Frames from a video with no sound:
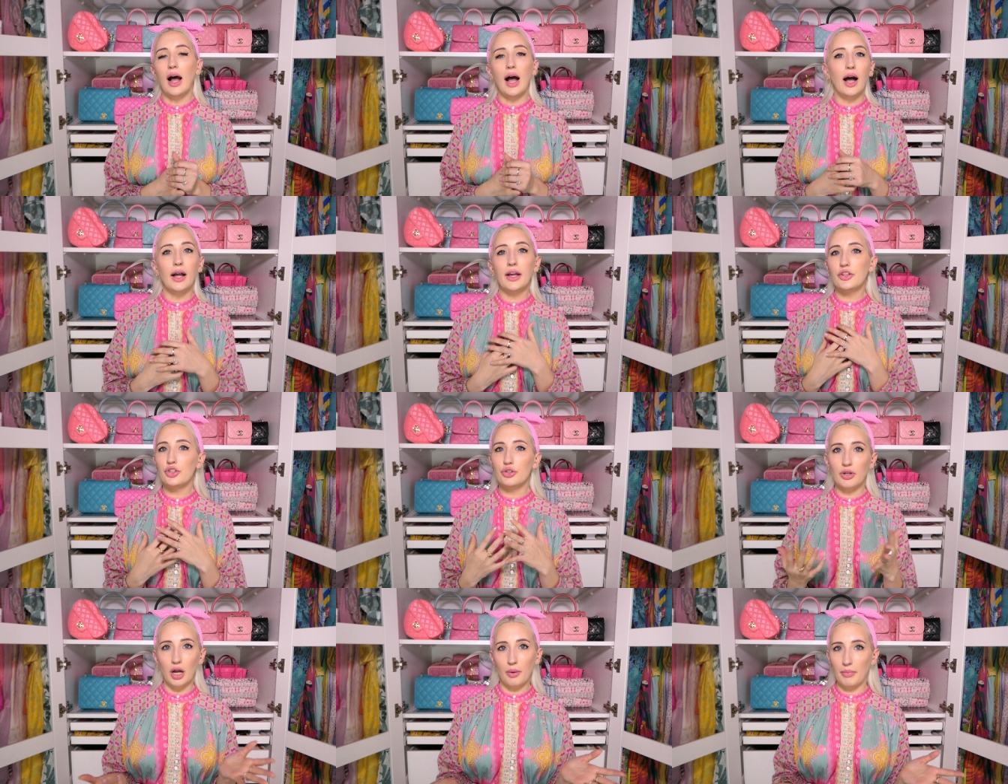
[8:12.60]
I
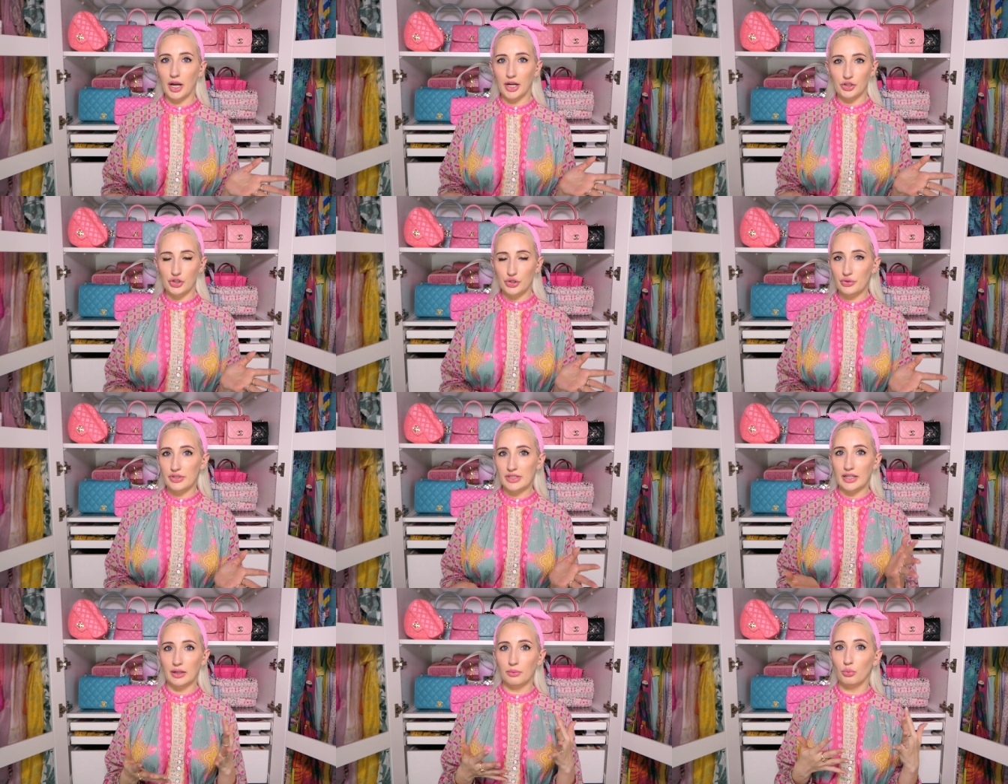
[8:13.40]
do not mind
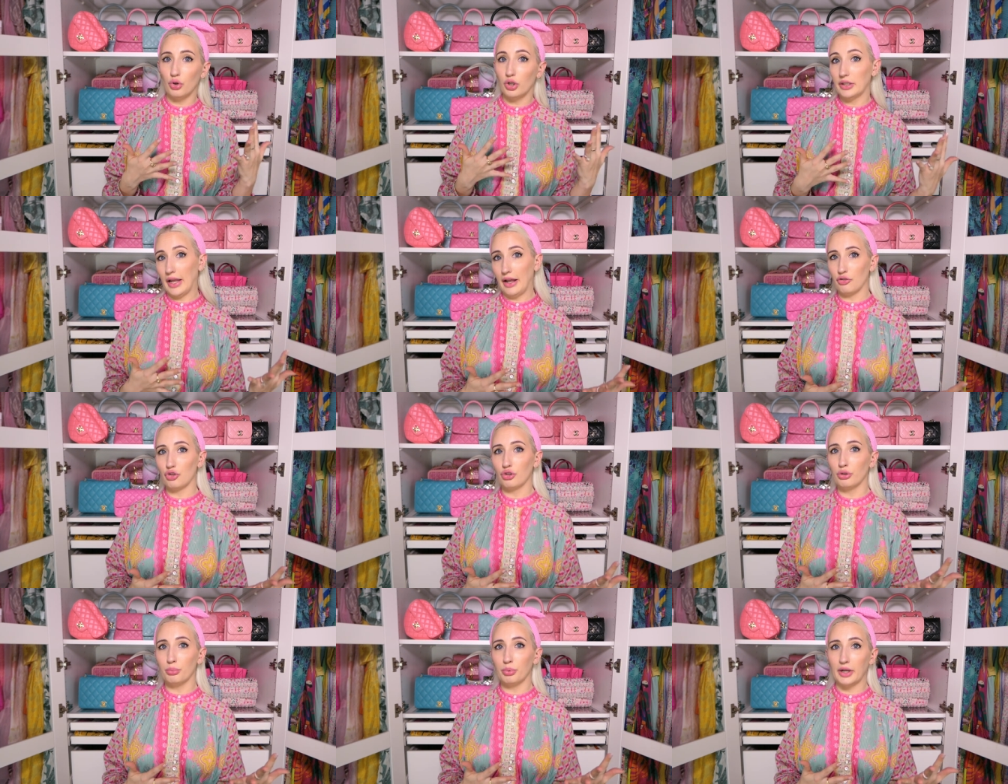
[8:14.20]
using more
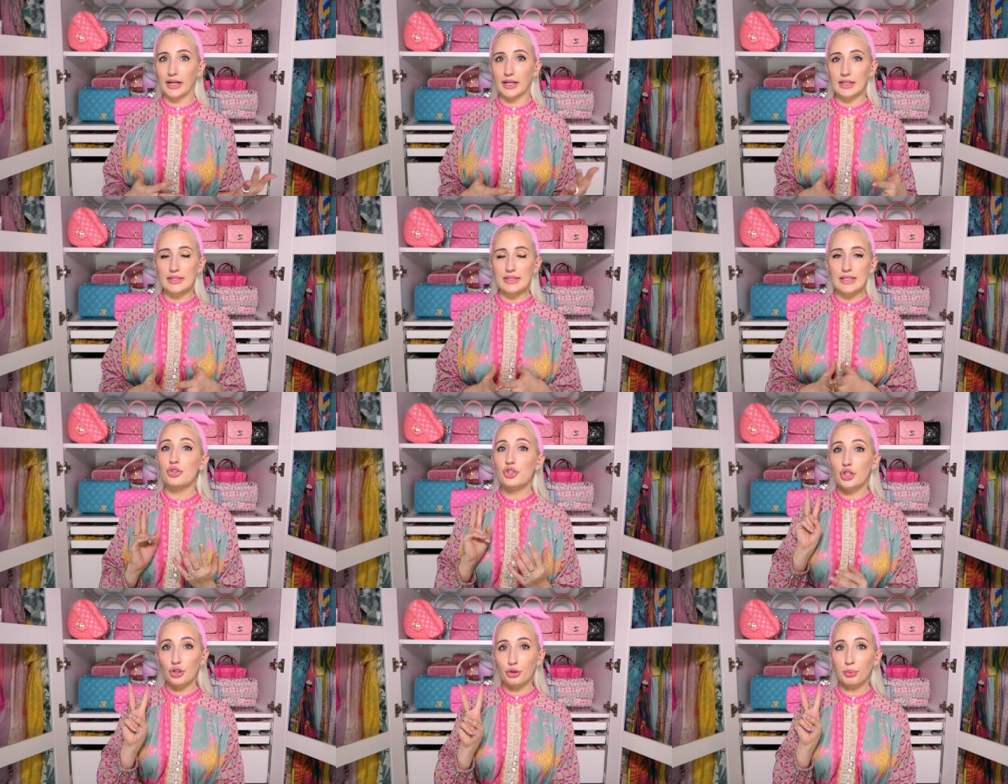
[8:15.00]
natural brands.
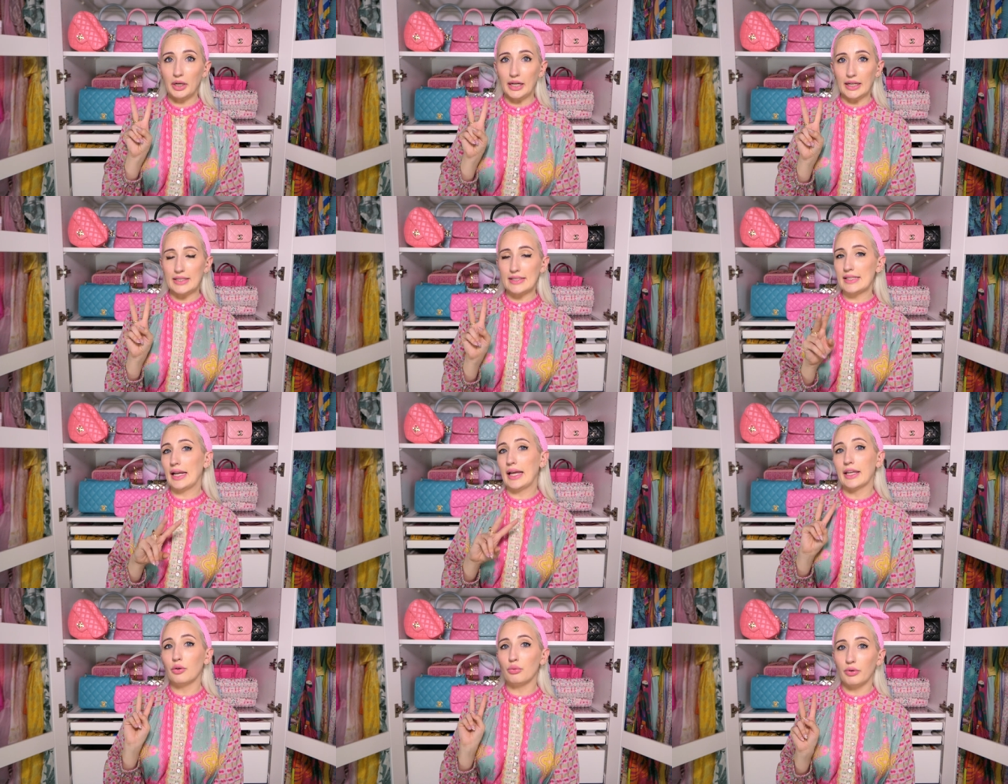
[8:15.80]
Two brands that
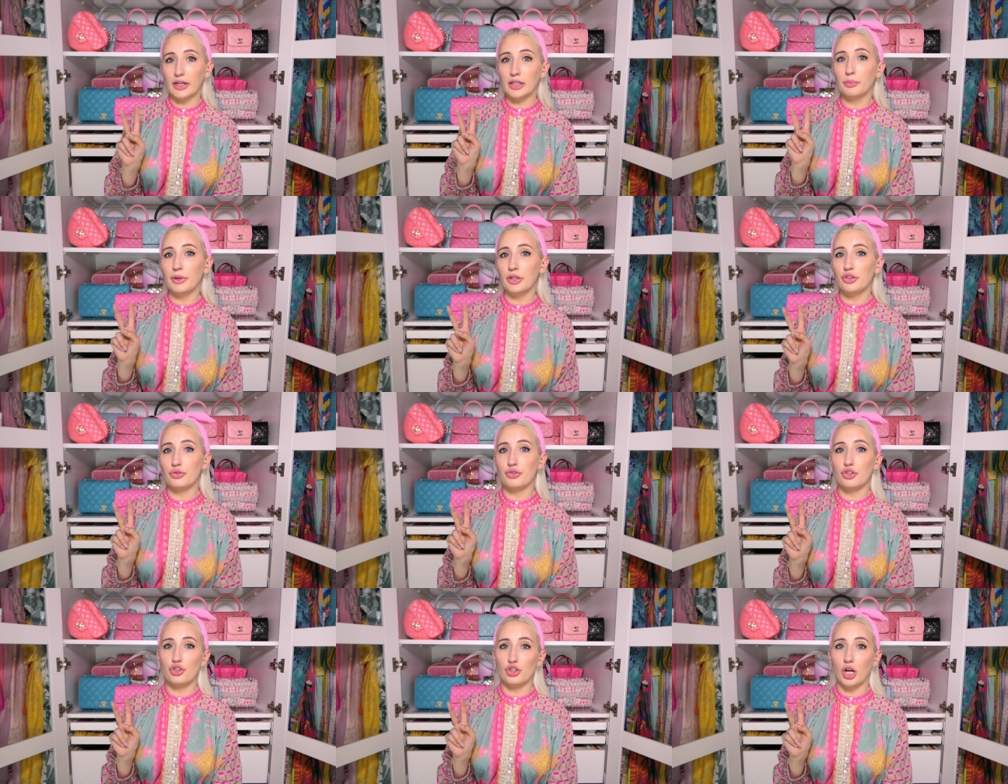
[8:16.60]
I can recommend you
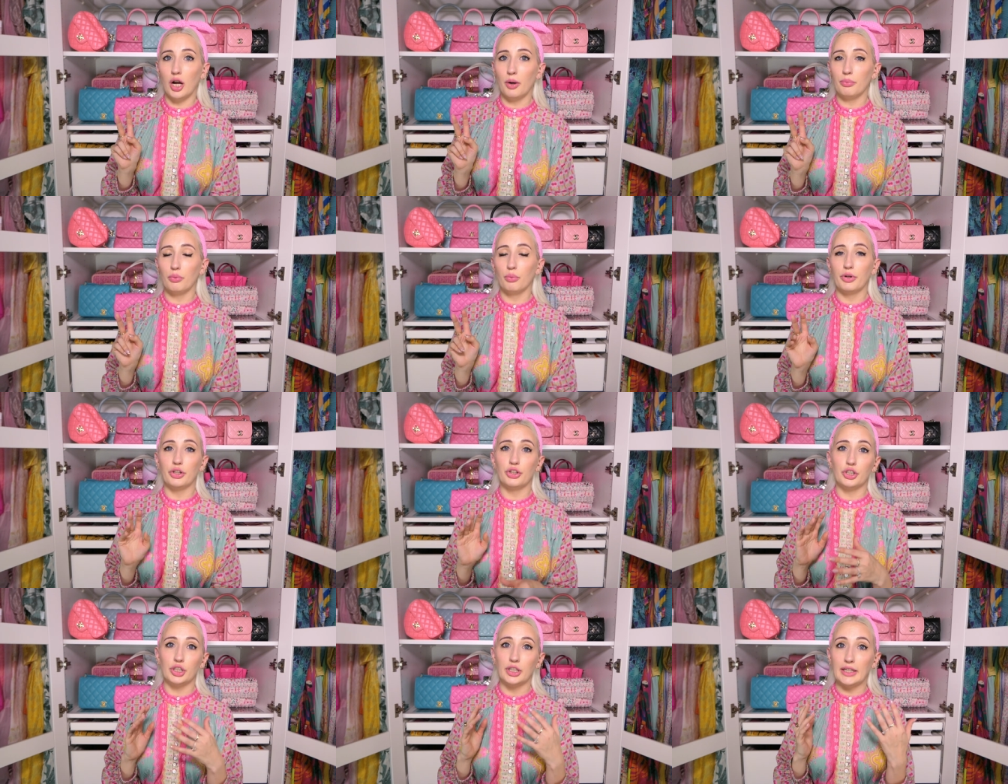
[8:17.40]
to shop when
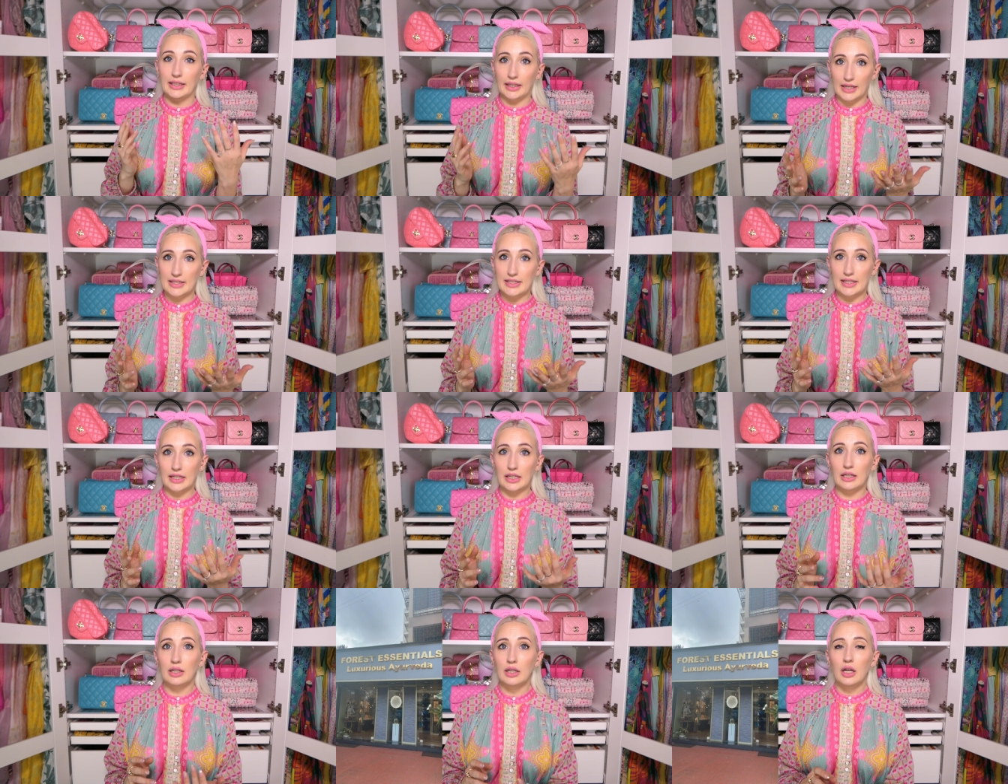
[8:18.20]
you're in
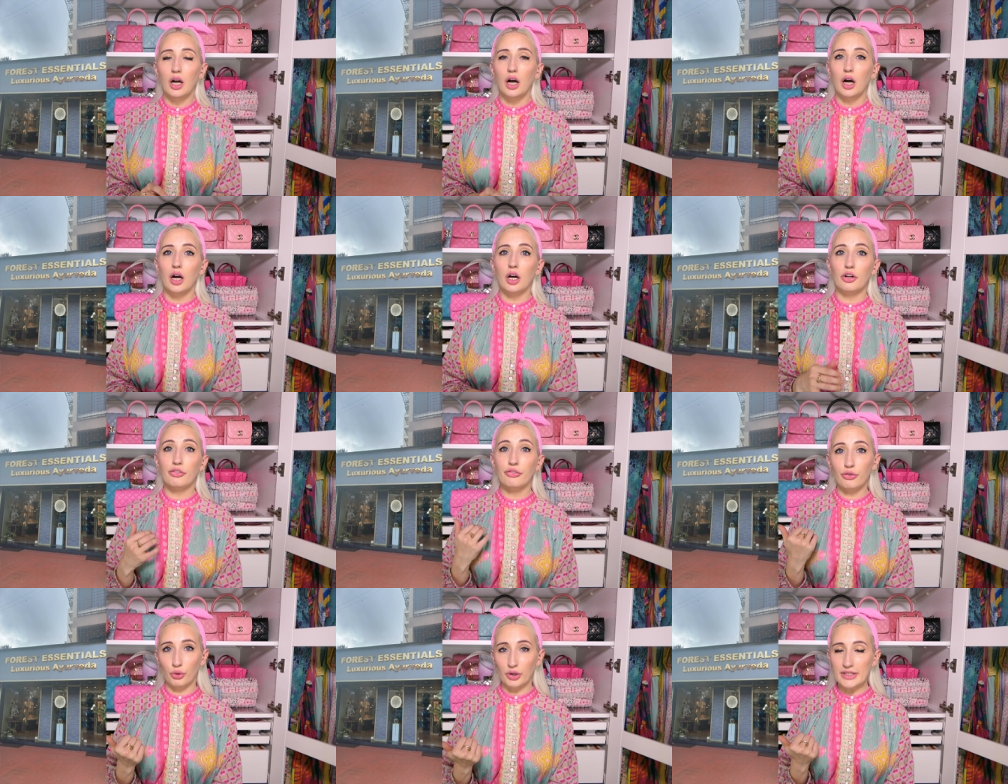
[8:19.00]
India are
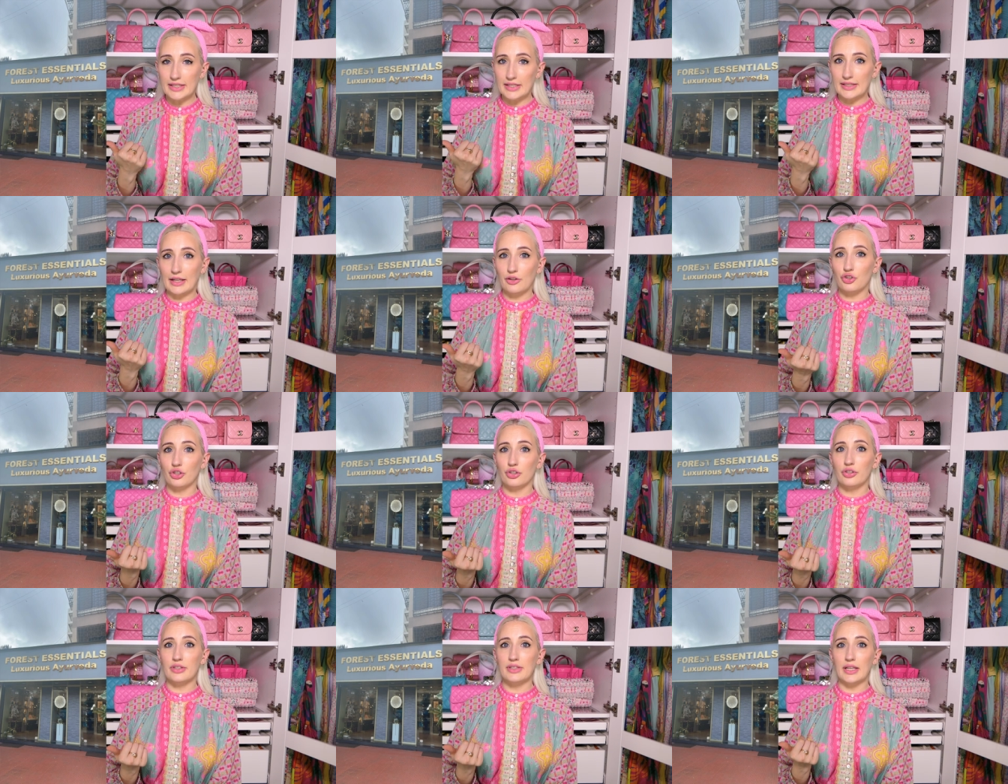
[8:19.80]
Forest
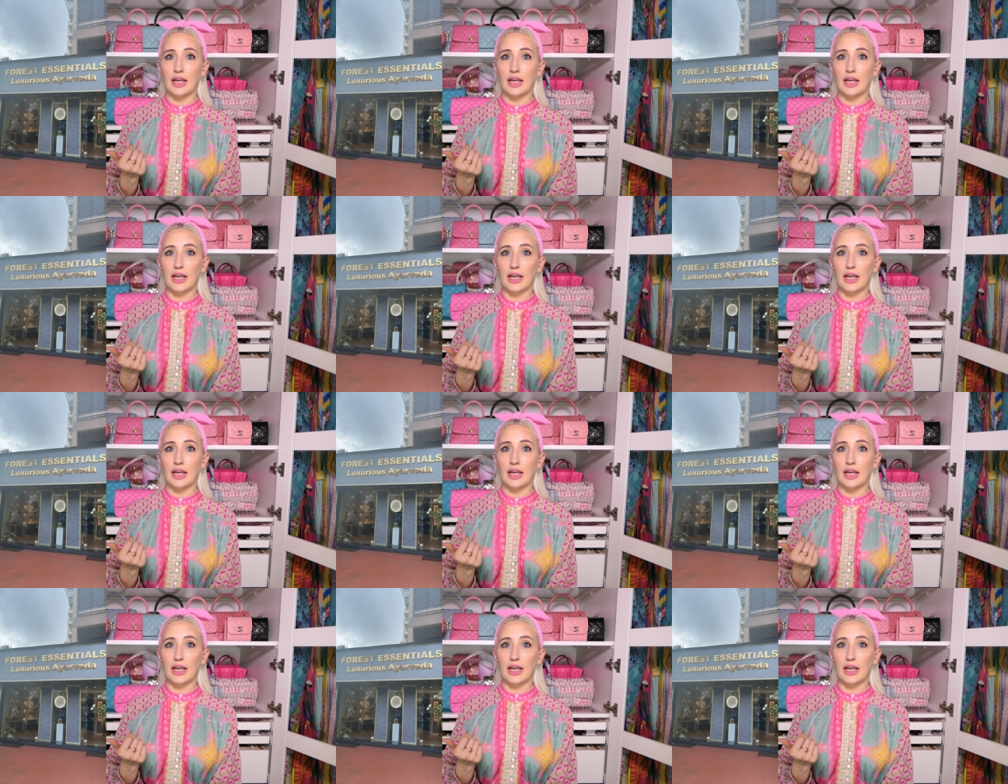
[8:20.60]
Essentials